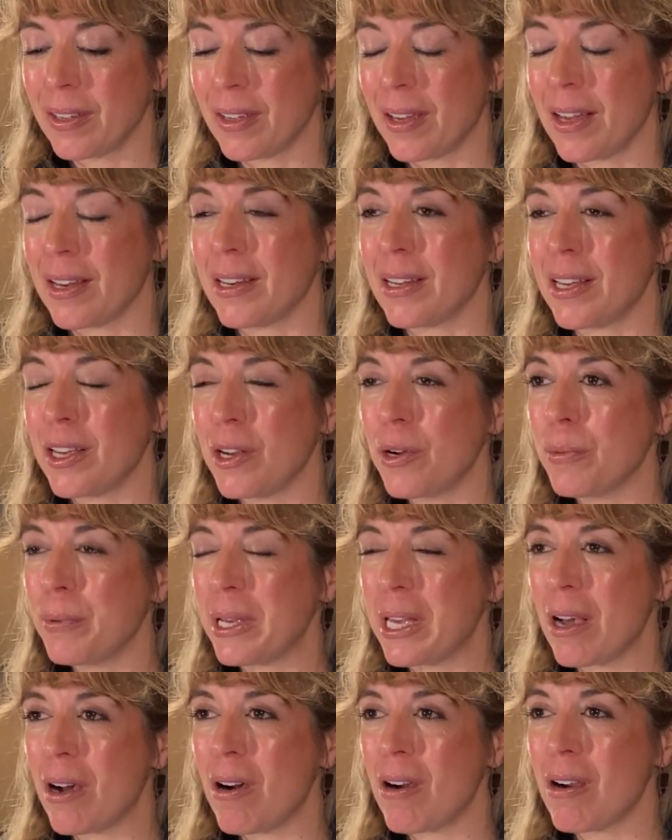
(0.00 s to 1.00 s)
And here
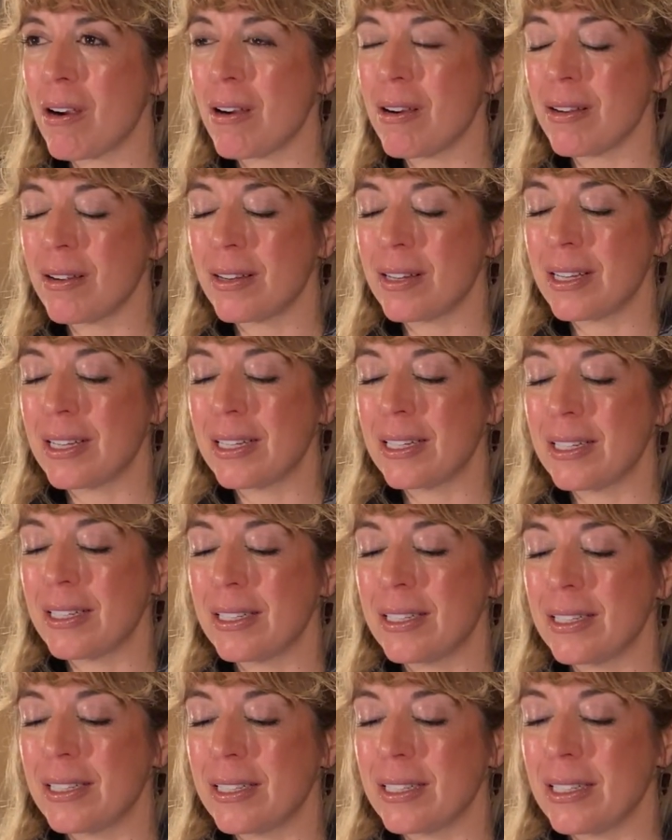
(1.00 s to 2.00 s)
we are
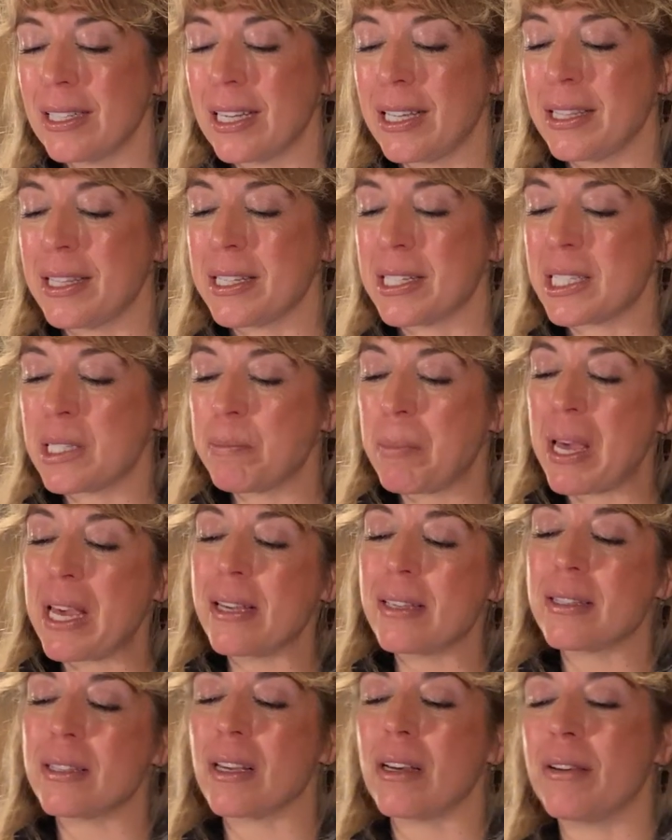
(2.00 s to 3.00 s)
in the
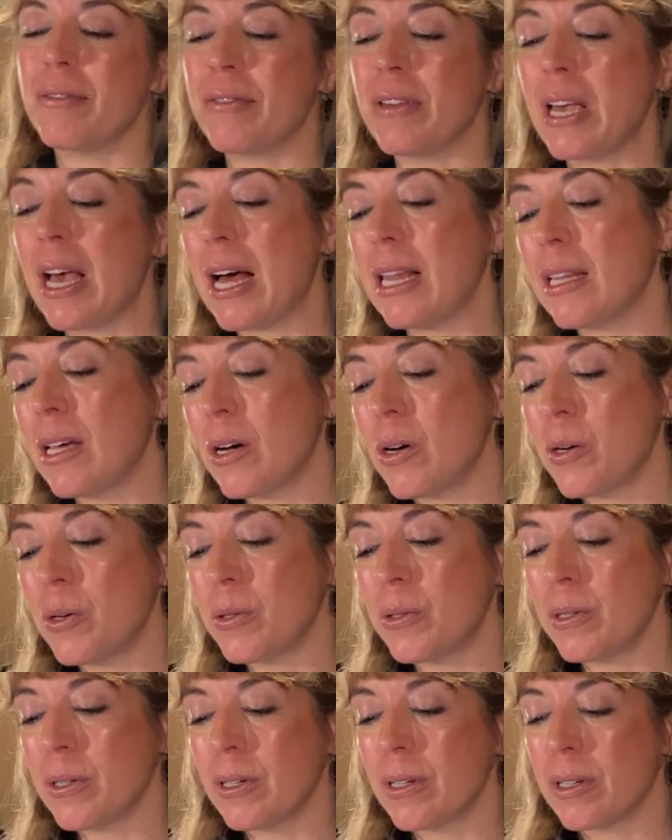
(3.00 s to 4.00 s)
space of
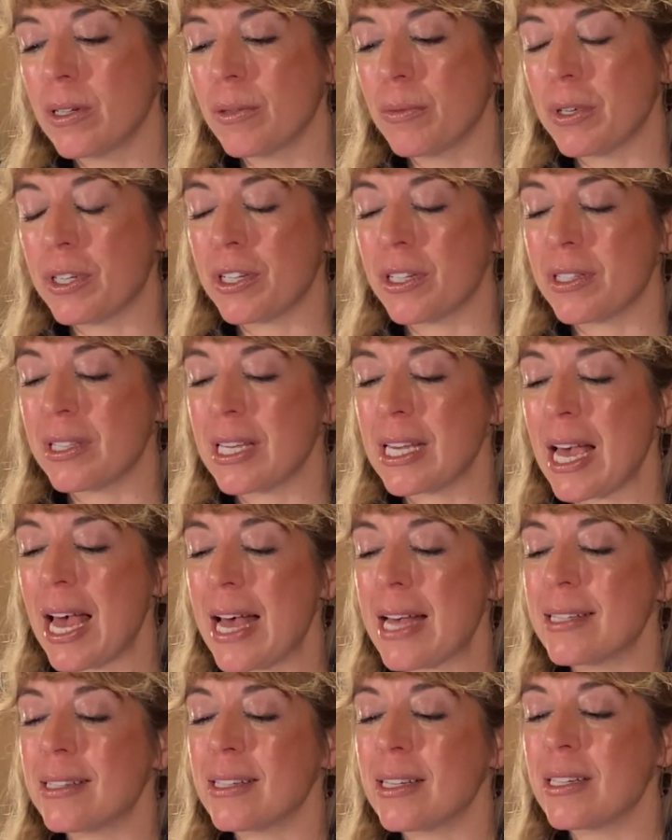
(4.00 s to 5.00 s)
yellow, which is the
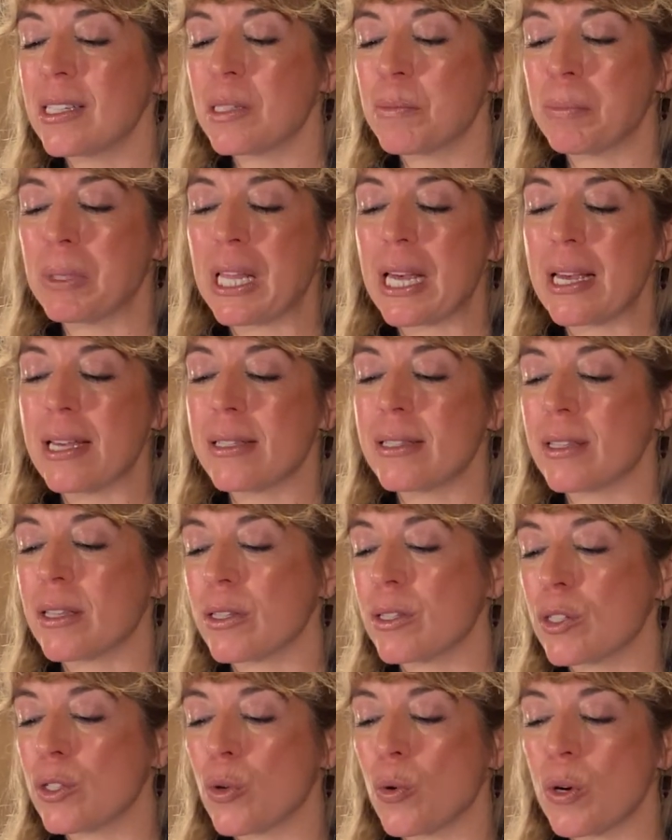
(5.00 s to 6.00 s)
essence place, the
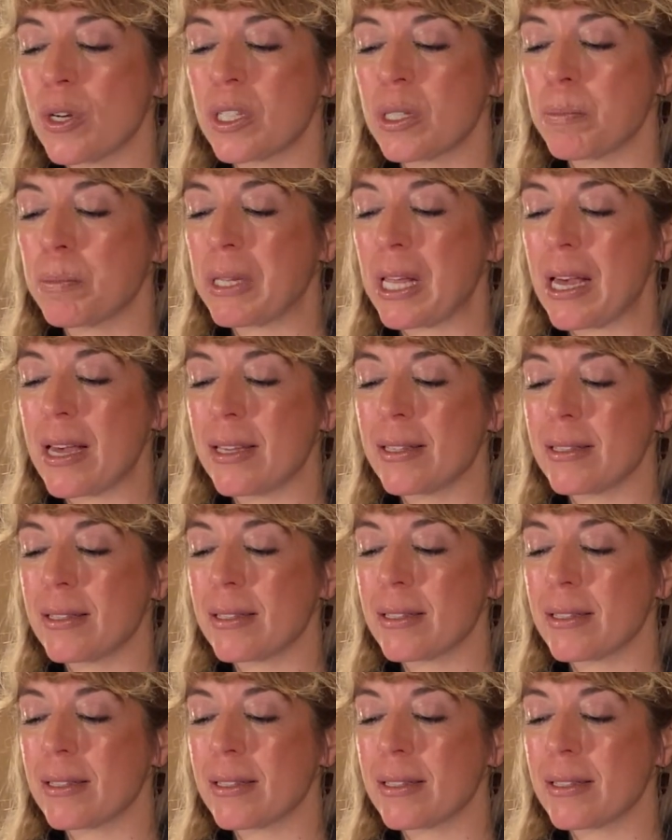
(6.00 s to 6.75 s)
source place.